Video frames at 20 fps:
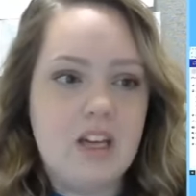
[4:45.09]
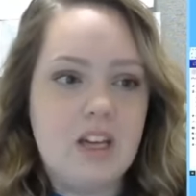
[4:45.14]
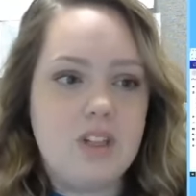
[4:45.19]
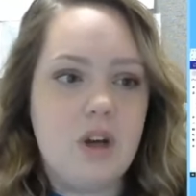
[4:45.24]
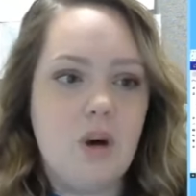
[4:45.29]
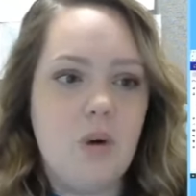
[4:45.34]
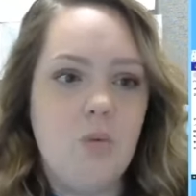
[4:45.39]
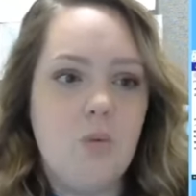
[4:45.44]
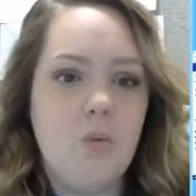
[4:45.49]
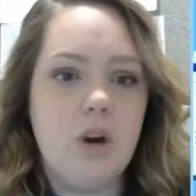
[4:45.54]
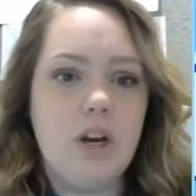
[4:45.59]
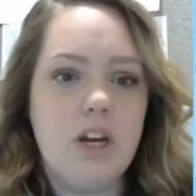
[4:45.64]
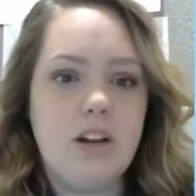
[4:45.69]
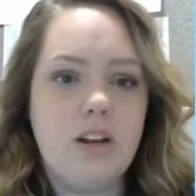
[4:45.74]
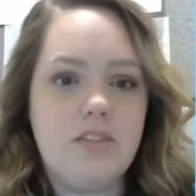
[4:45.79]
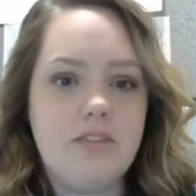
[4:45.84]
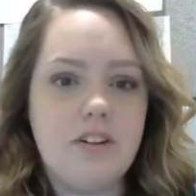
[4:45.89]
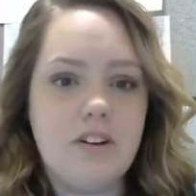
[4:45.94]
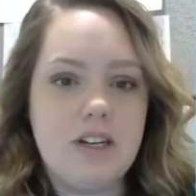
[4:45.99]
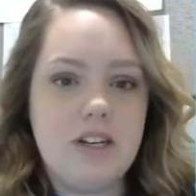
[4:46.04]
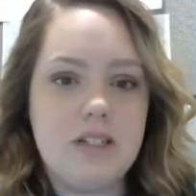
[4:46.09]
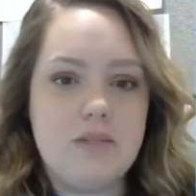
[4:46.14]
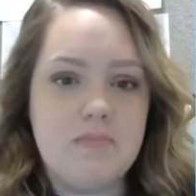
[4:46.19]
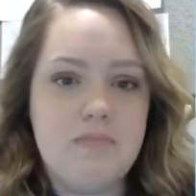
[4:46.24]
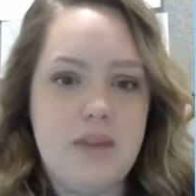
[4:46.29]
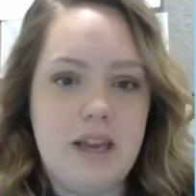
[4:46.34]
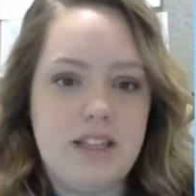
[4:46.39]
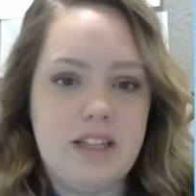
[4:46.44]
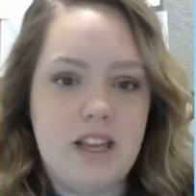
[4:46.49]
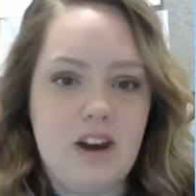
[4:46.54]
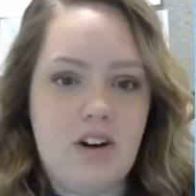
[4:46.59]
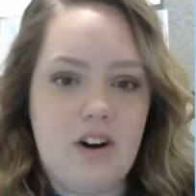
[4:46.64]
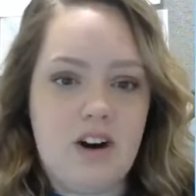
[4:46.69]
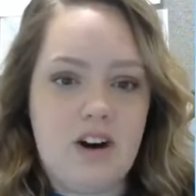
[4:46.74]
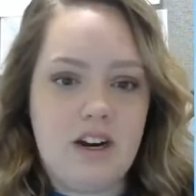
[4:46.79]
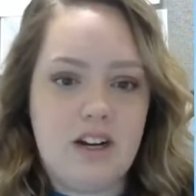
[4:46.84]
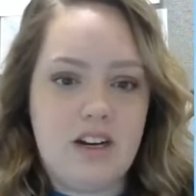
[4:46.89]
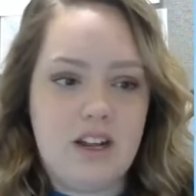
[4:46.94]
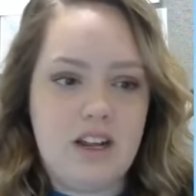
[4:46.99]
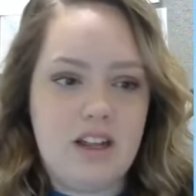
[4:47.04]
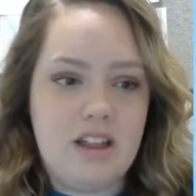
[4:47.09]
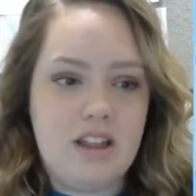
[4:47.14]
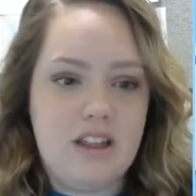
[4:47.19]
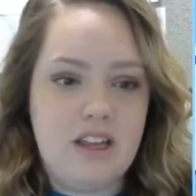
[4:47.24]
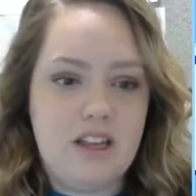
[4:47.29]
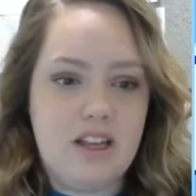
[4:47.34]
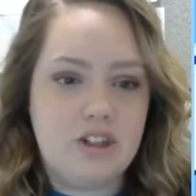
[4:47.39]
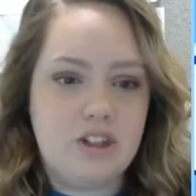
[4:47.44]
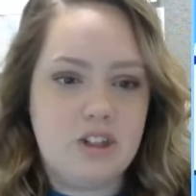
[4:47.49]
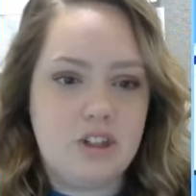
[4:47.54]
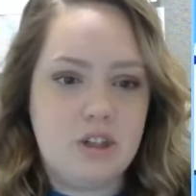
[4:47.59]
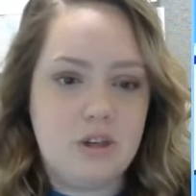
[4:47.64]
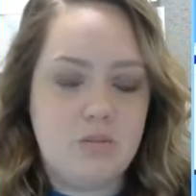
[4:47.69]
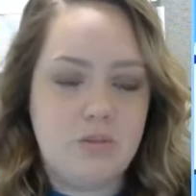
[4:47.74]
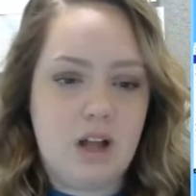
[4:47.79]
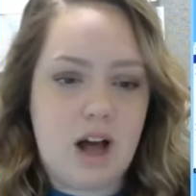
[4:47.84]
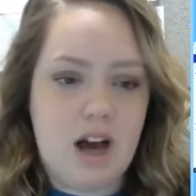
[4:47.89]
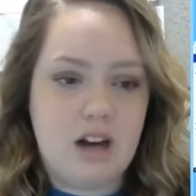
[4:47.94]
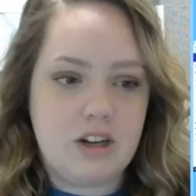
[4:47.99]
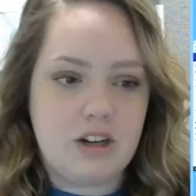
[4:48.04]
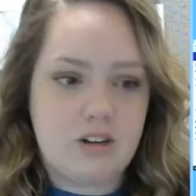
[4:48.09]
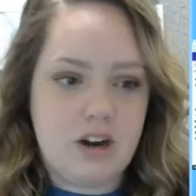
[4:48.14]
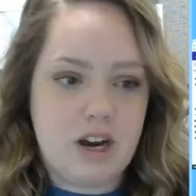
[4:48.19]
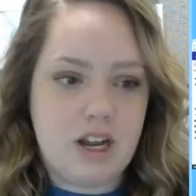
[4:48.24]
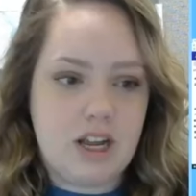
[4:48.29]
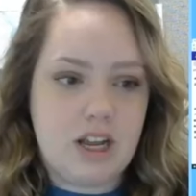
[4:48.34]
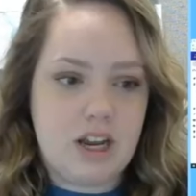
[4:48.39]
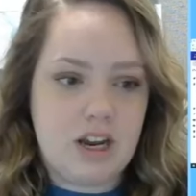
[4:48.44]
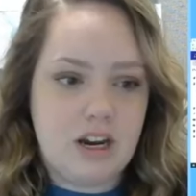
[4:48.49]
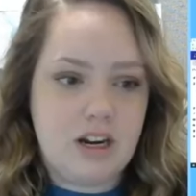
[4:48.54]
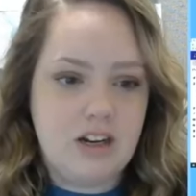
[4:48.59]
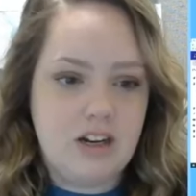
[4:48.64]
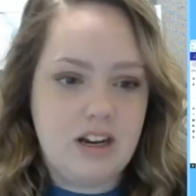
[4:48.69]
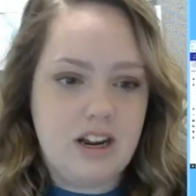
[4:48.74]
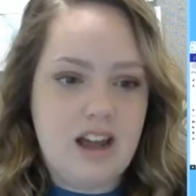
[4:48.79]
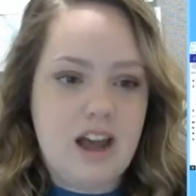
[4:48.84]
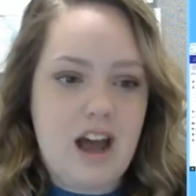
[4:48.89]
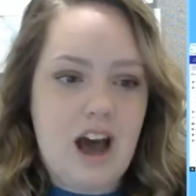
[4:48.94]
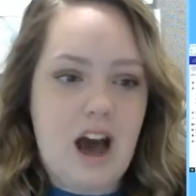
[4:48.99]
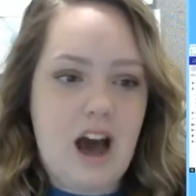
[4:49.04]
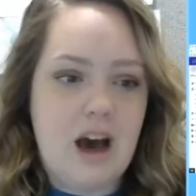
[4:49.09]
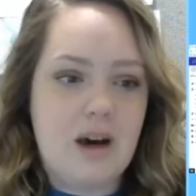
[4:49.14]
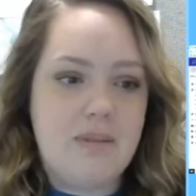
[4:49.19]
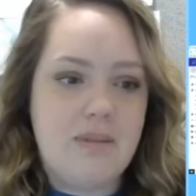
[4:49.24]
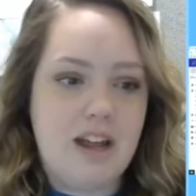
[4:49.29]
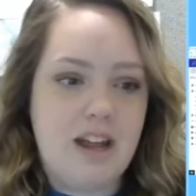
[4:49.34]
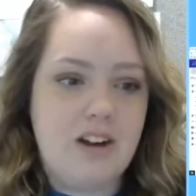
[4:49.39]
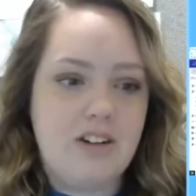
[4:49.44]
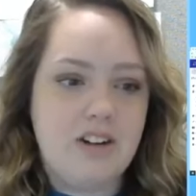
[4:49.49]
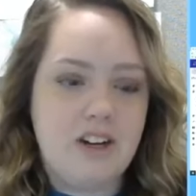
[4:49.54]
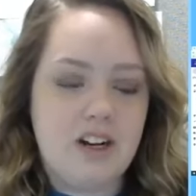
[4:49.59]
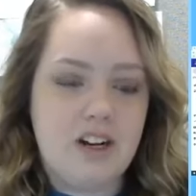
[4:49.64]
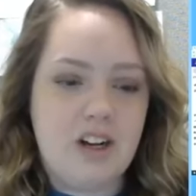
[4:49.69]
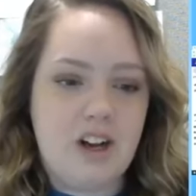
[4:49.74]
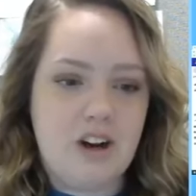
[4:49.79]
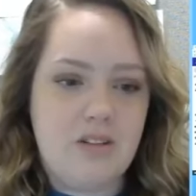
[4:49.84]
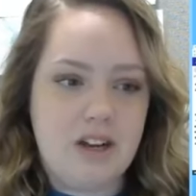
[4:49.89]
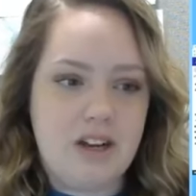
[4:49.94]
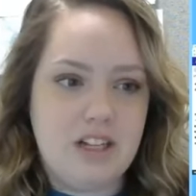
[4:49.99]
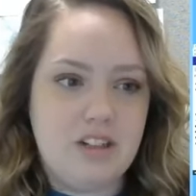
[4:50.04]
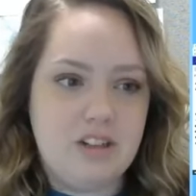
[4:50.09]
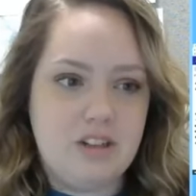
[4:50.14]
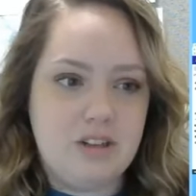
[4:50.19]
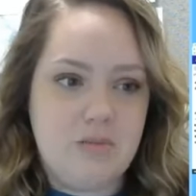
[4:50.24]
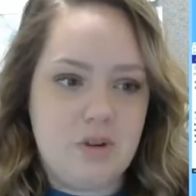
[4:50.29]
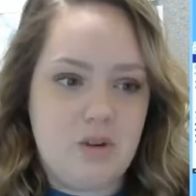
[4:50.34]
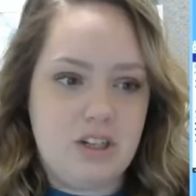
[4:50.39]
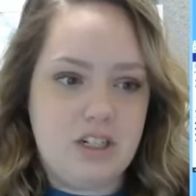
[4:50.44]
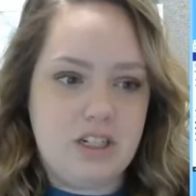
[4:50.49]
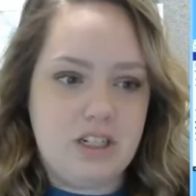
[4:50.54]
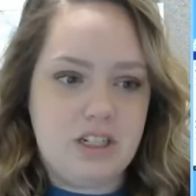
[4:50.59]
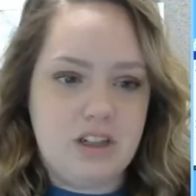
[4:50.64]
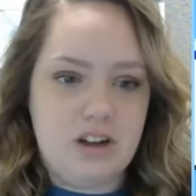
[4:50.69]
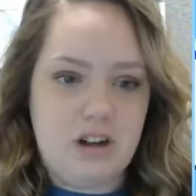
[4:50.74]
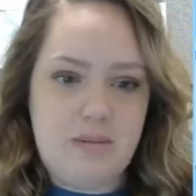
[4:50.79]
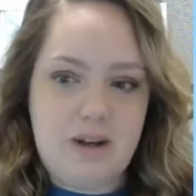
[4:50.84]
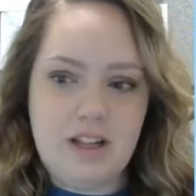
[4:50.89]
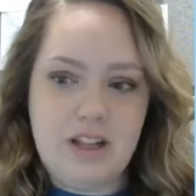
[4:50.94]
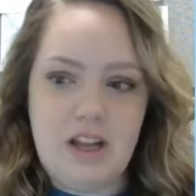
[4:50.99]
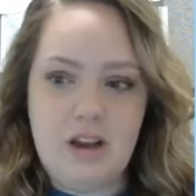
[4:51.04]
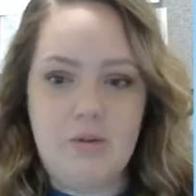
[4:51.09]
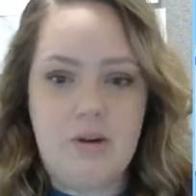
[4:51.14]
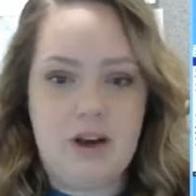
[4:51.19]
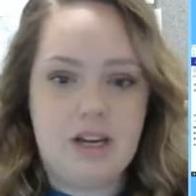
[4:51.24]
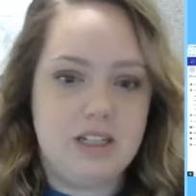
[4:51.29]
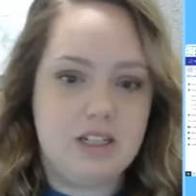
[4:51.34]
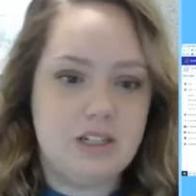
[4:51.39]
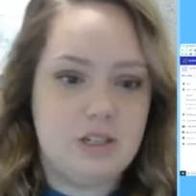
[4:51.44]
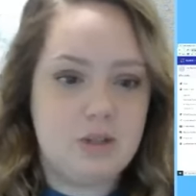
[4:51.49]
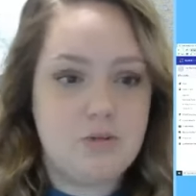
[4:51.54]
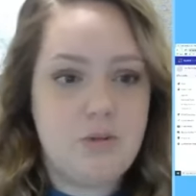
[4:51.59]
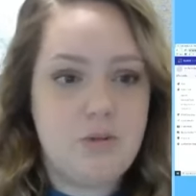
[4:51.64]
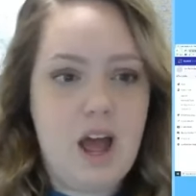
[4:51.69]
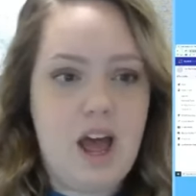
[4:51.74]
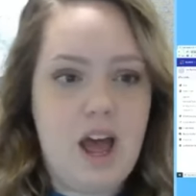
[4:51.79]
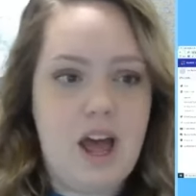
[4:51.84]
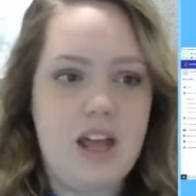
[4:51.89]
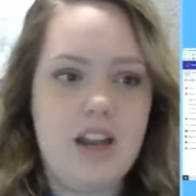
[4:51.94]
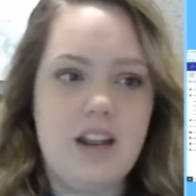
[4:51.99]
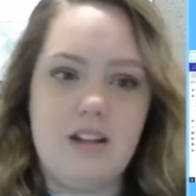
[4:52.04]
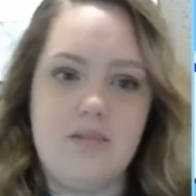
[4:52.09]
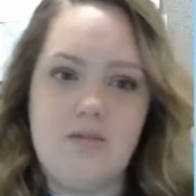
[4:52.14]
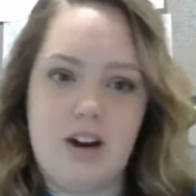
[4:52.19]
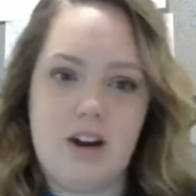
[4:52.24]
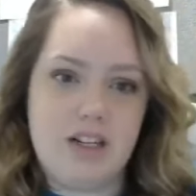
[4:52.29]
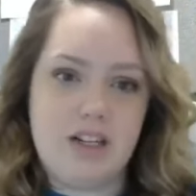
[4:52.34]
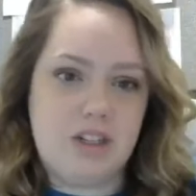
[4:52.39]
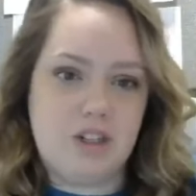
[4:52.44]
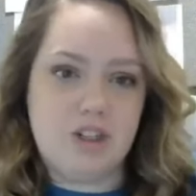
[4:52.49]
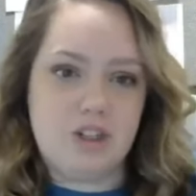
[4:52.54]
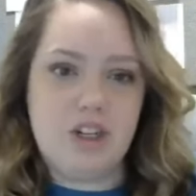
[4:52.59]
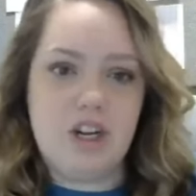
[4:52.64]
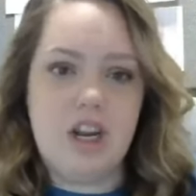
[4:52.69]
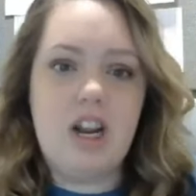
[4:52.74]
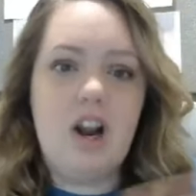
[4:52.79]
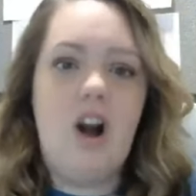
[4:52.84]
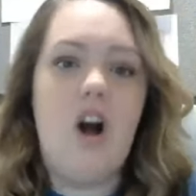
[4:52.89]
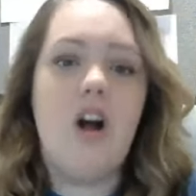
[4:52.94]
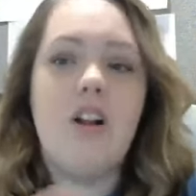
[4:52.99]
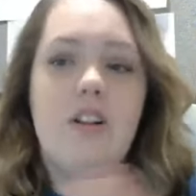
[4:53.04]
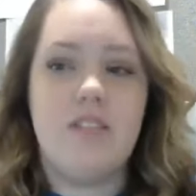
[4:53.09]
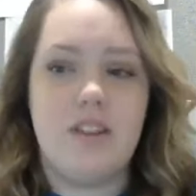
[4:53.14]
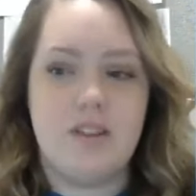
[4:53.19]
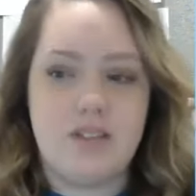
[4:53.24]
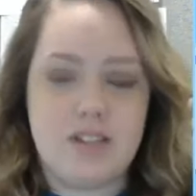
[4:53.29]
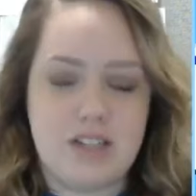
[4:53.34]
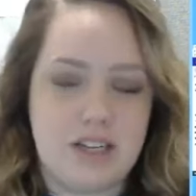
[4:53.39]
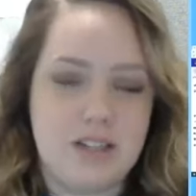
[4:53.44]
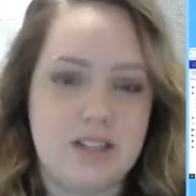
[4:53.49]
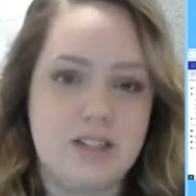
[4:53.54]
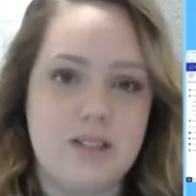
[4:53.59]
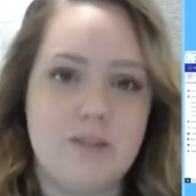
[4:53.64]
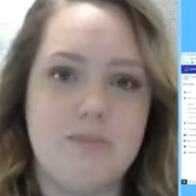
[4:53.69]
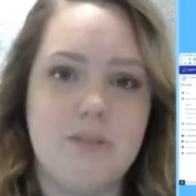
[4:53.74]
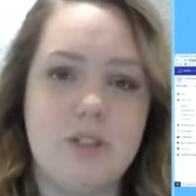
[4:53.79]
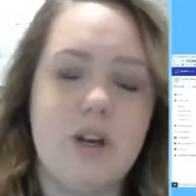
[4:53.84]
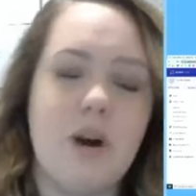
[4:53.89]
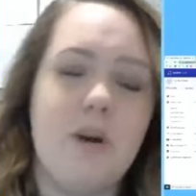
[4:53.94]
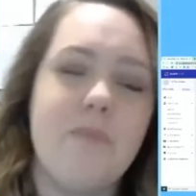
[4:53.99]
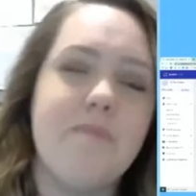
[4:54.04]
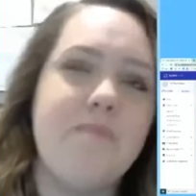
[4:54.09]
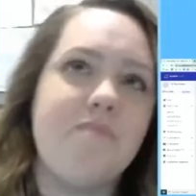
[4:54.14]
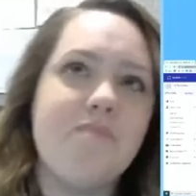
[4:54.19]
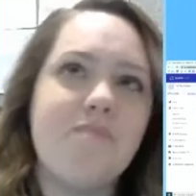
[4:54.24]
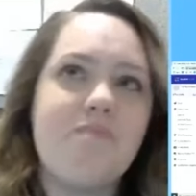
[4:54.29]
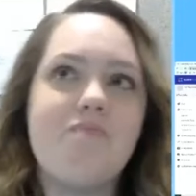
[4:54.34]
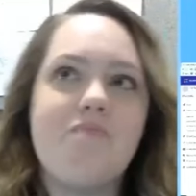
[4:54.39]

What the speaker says: So we're going to focus mainly on these two blocks right here. And I'm going to go into more detail about like, why is this red and why is this green? All of those things. So